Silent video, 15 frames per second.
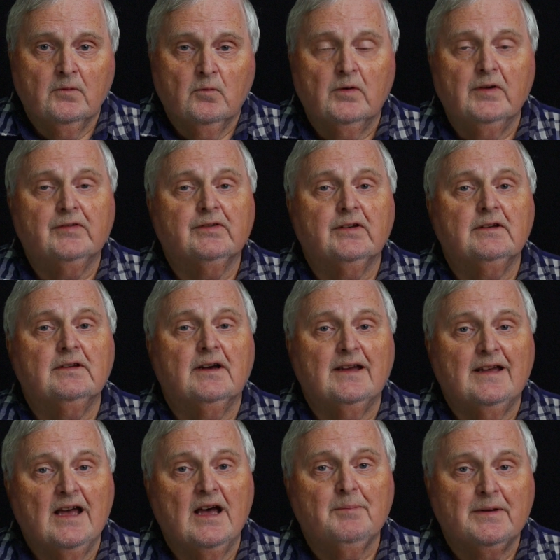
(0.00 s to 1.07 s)
we see
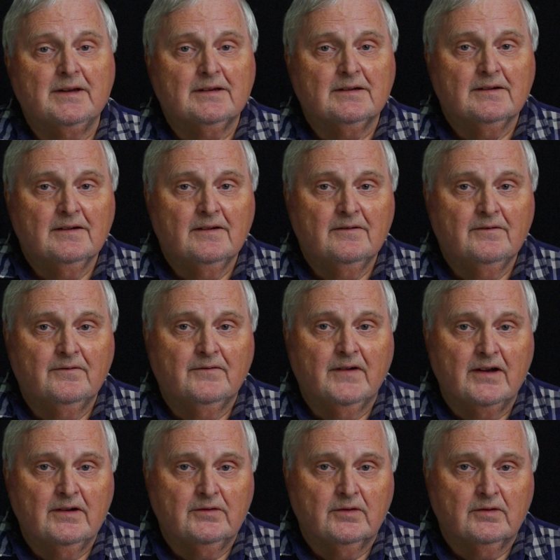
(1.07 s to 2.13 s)
epic
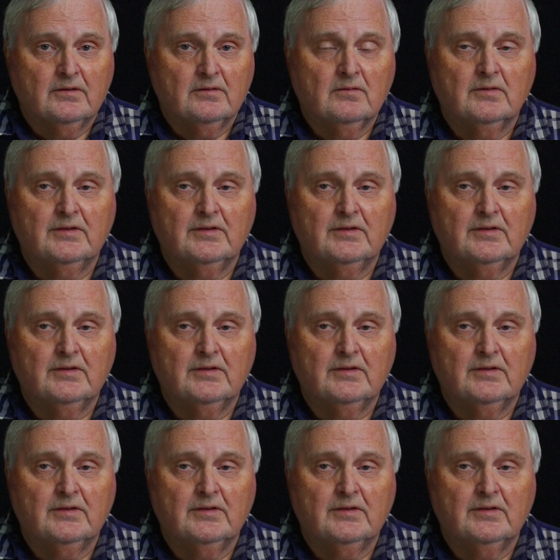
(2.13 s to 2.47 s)
failure.